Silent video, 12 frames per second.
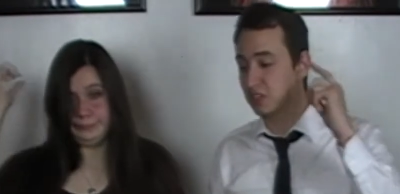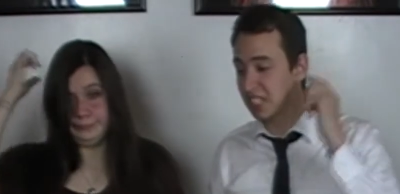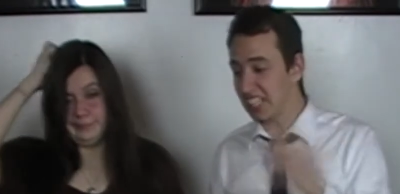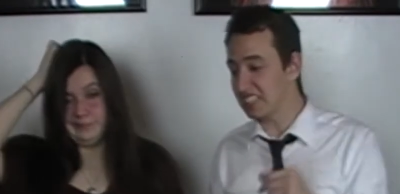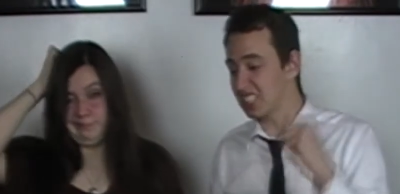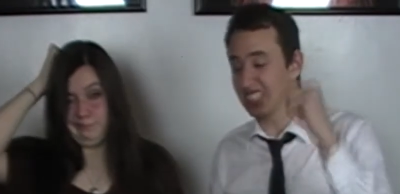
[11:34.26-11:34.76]
Speaker 1: you
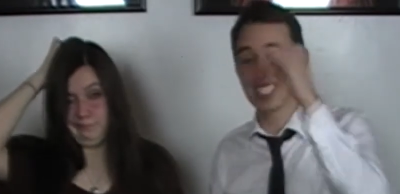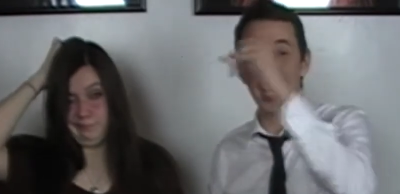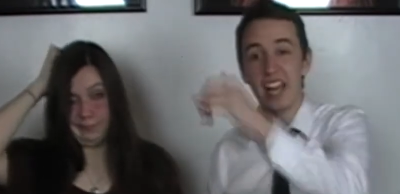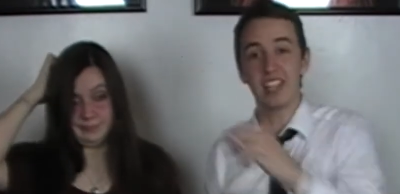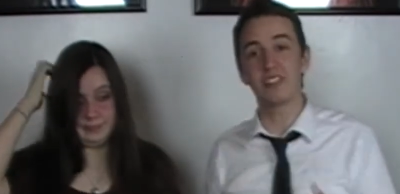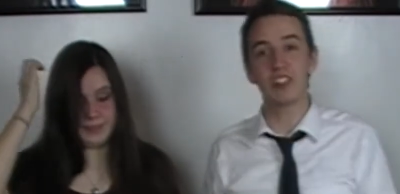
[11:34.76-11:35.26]
tasted 10
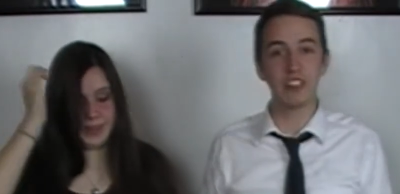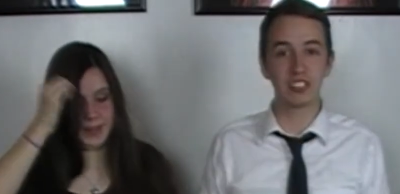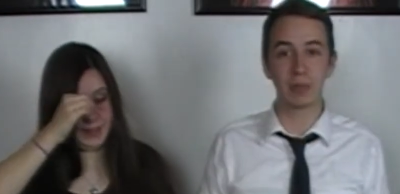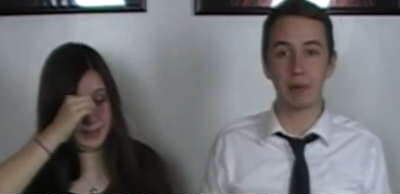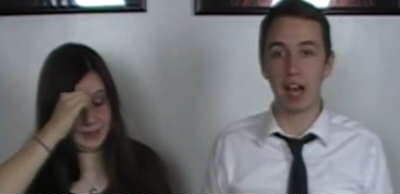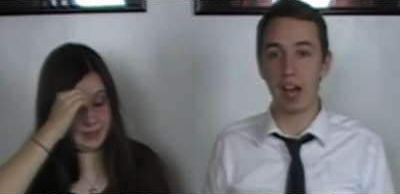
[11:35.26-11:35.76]
different flavors of
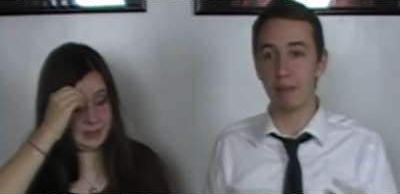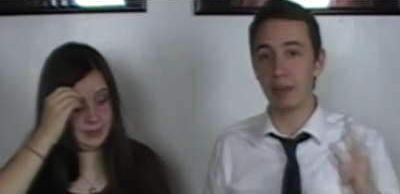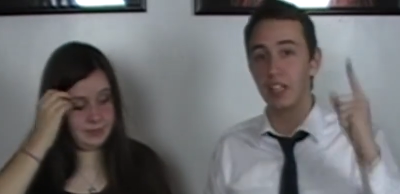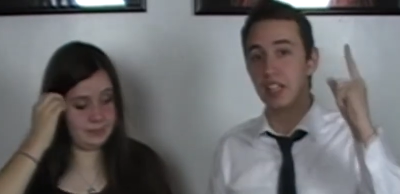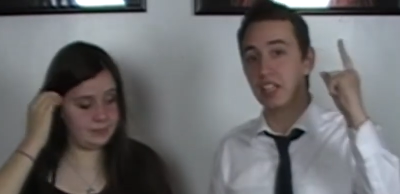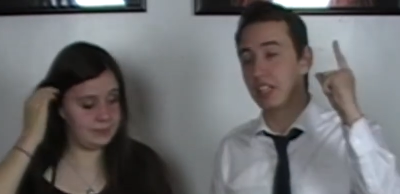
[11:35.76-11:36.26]
pop.
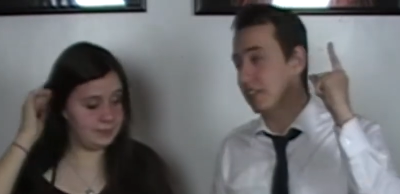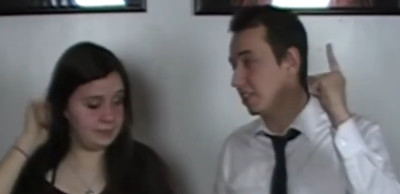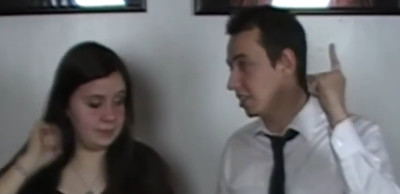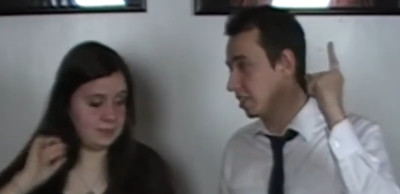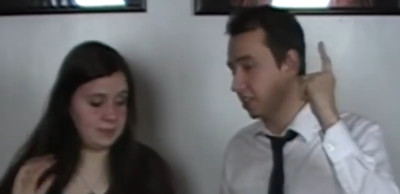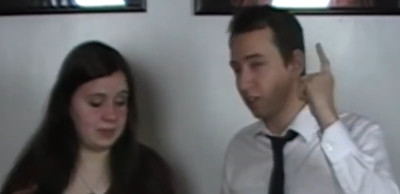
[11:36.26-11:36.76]

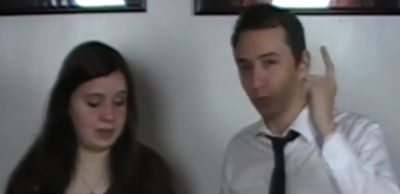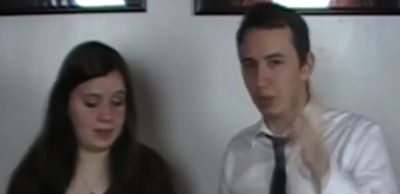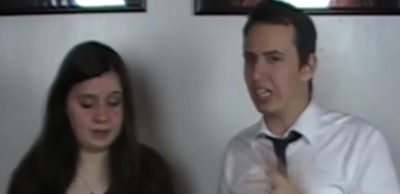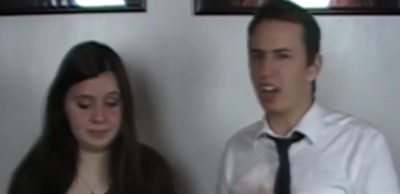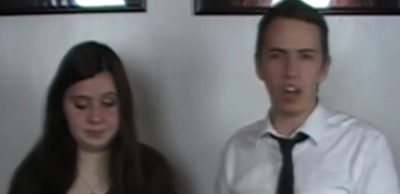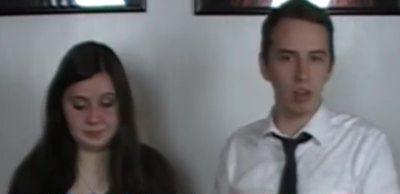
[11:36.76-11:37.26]
You
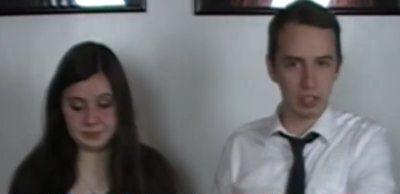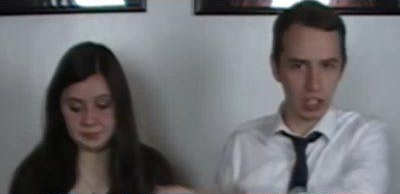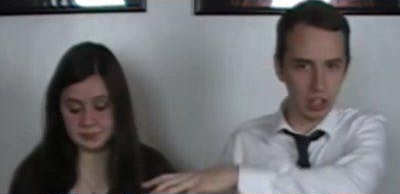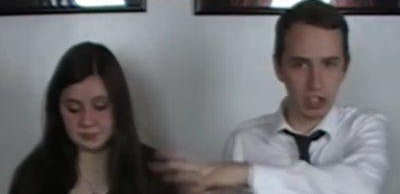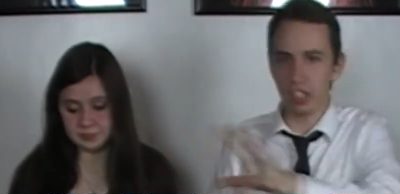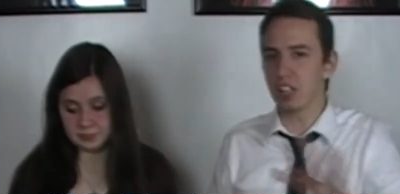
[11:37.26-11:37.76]

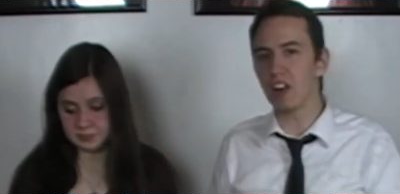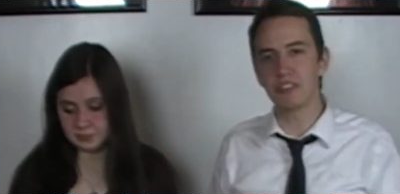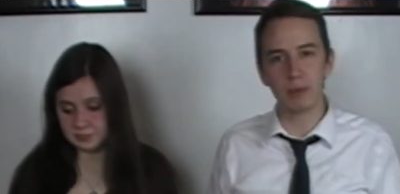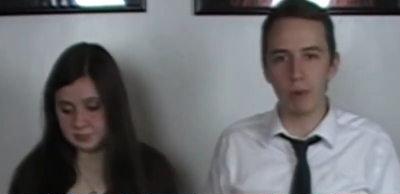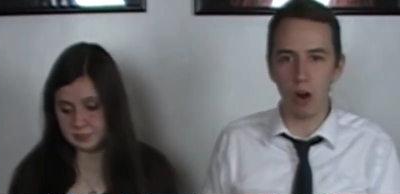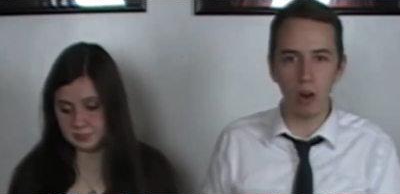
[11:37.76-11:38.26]
loved them
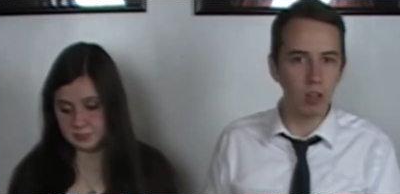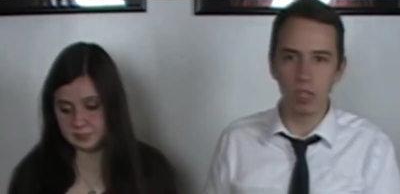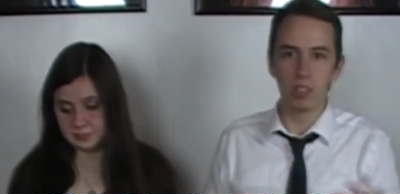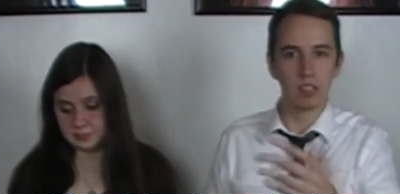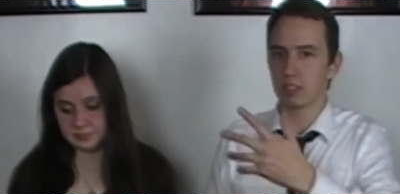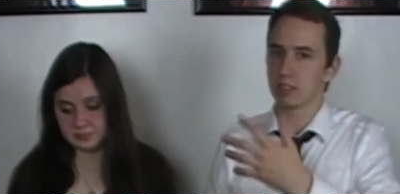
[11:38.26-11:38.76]
all.
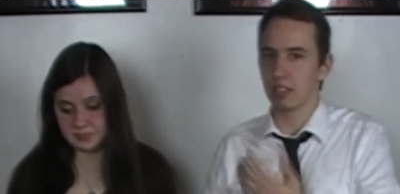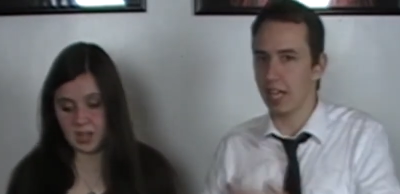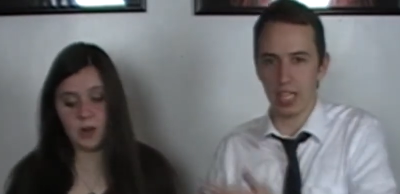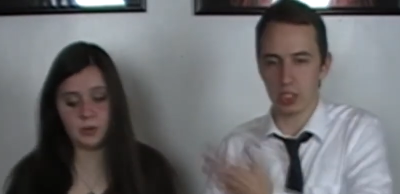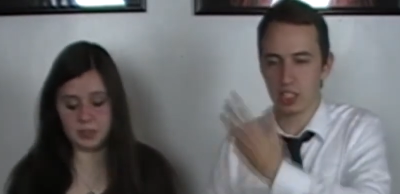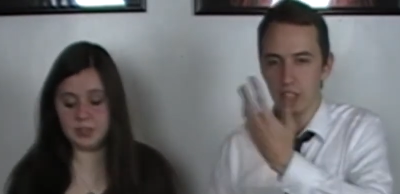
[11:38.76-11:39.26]

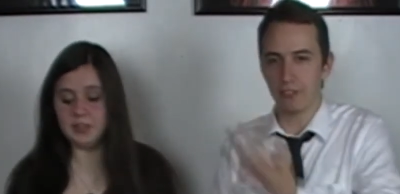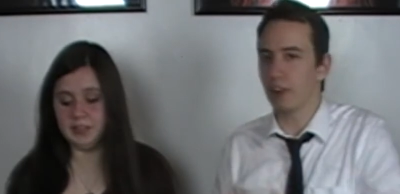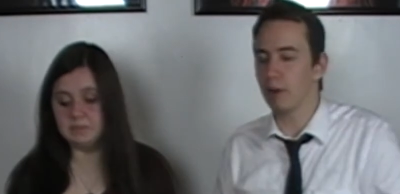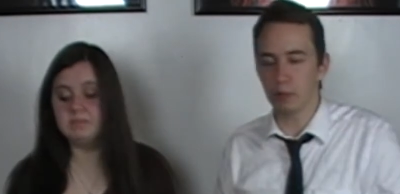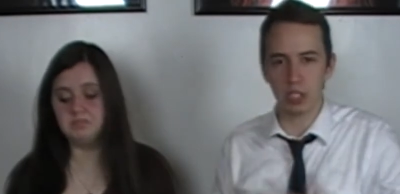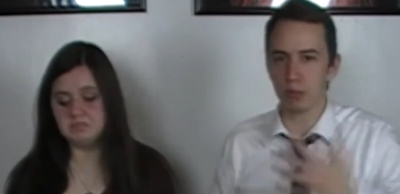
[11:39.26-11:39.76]
As
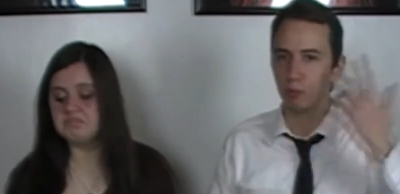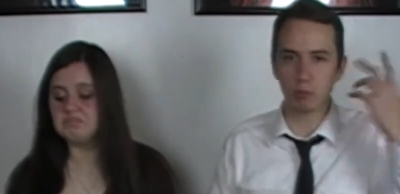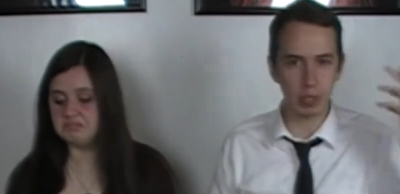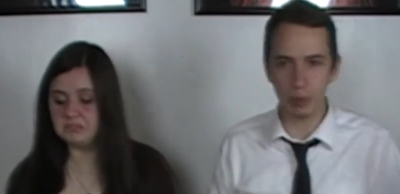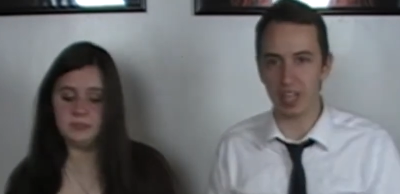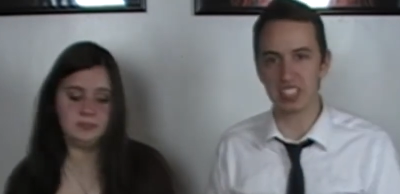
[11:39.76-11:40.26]
confirmed, you can
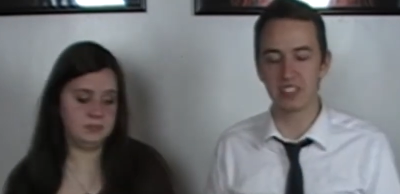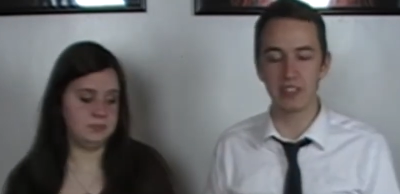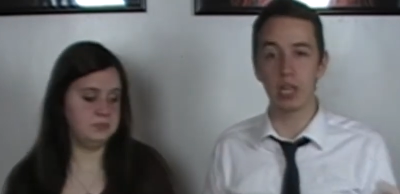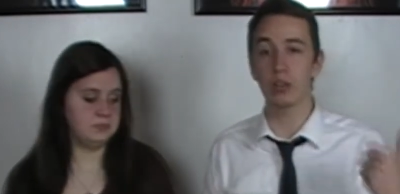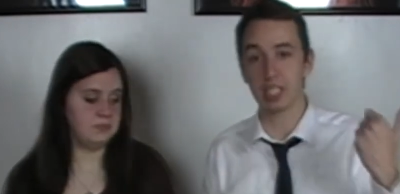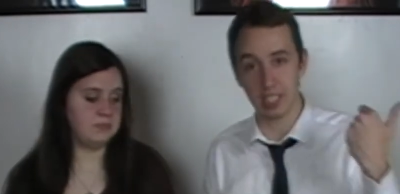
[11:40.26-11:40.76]
rewatch the video
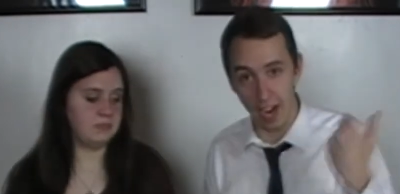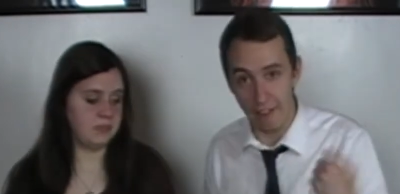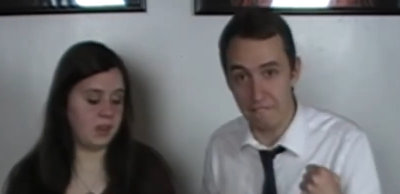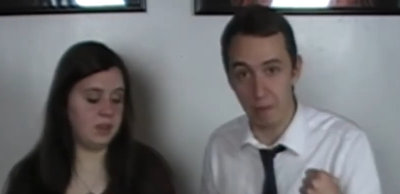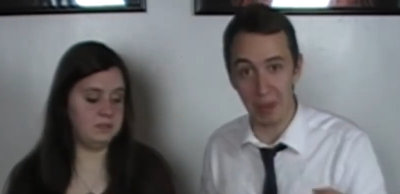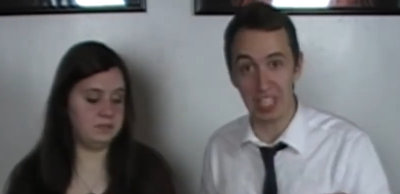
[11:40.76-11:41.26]
to get
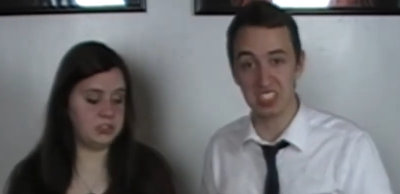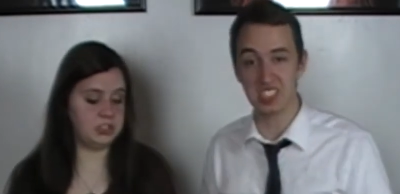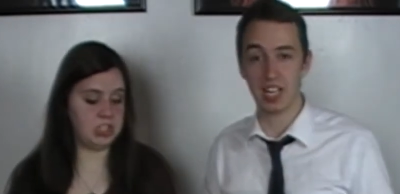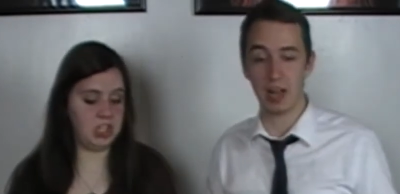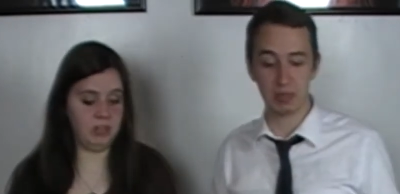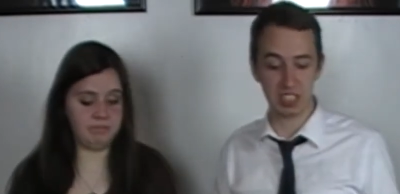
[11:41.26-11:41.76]
confirmation on
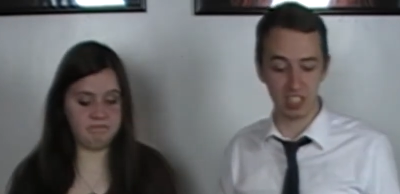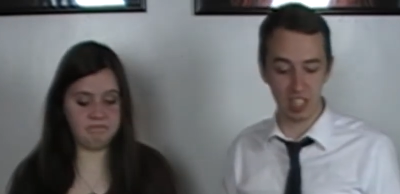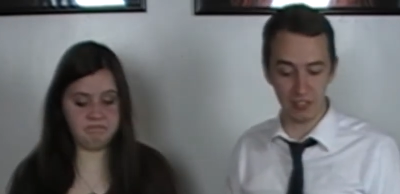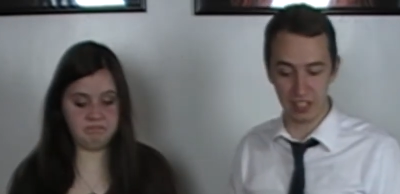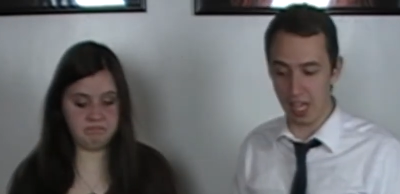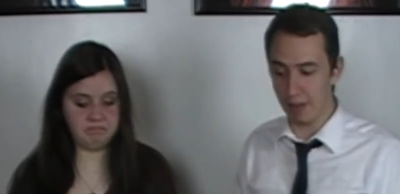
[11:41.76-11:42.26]
how much you
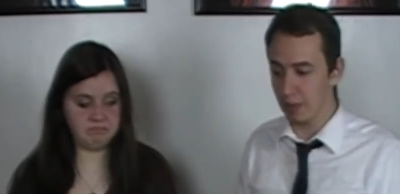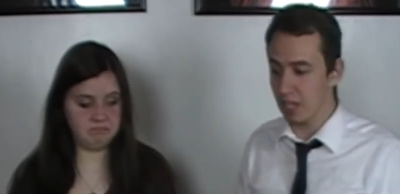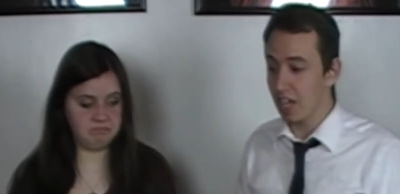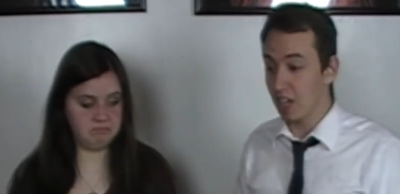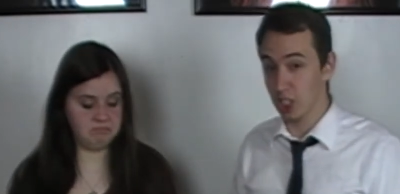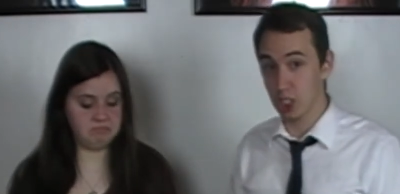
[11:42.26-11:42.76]
loved them,
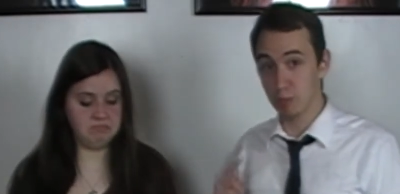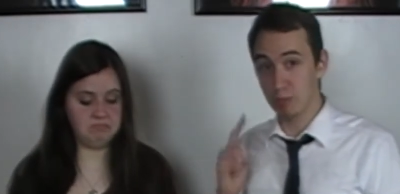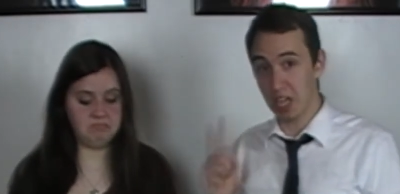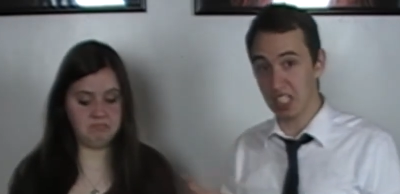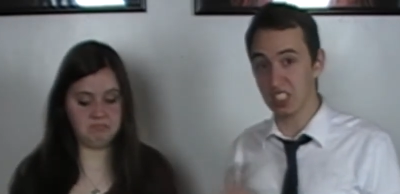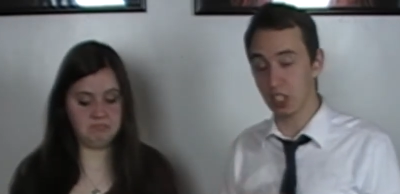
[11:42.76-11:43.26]

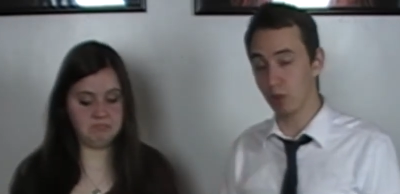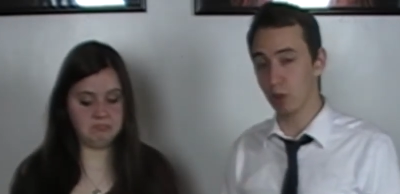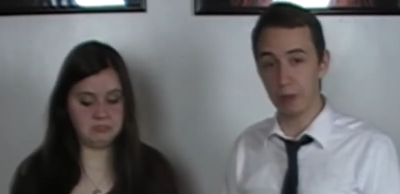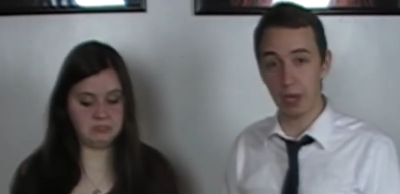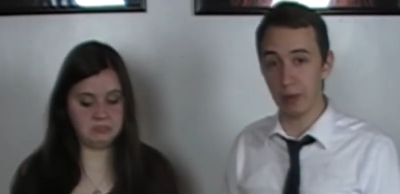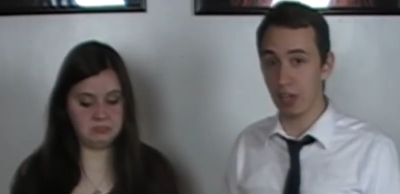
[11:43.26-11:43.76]
especially the root
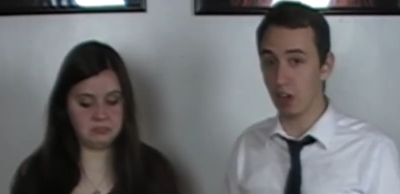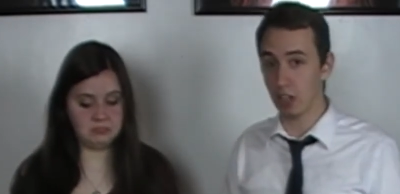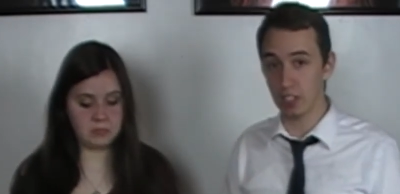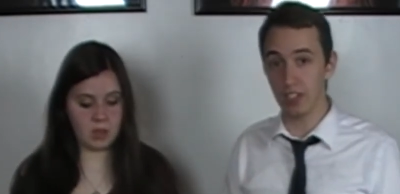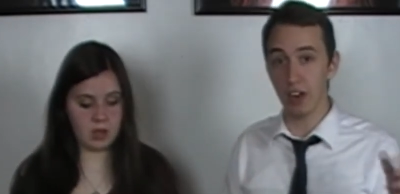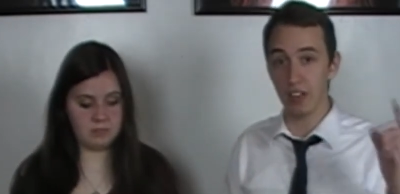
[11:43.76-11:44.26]
beer. We all
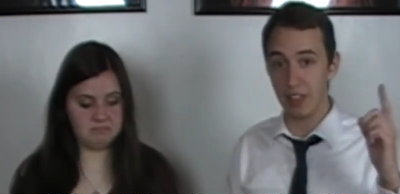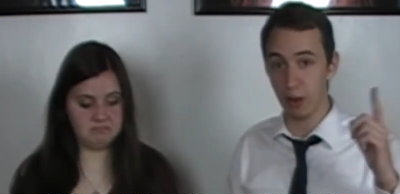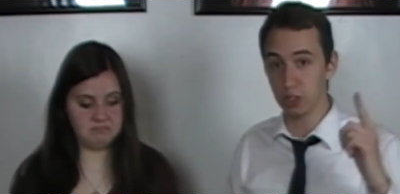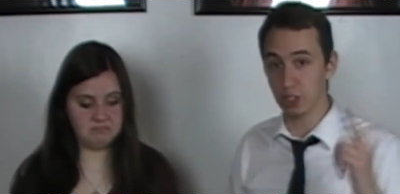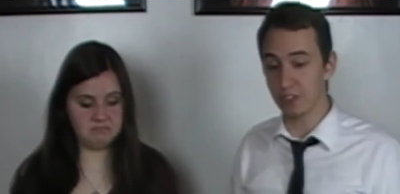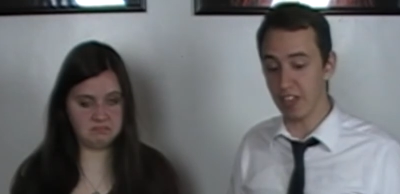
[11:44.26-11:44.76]
heard that was
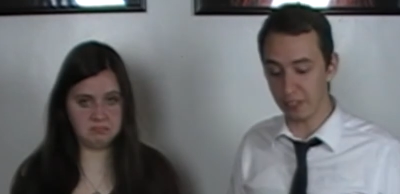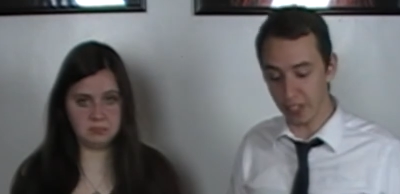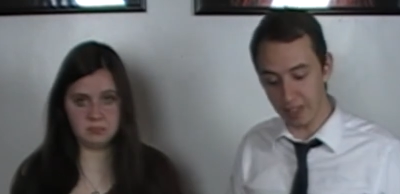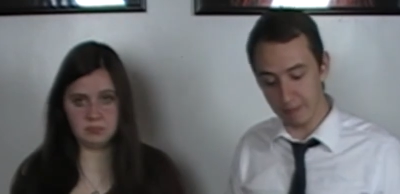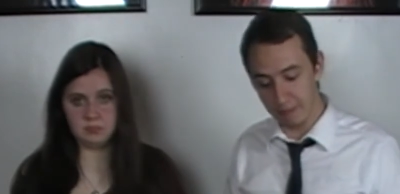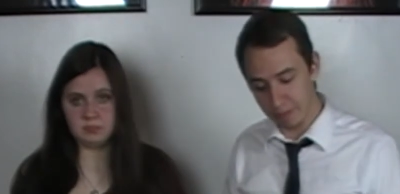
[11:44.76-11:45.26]
your favorite,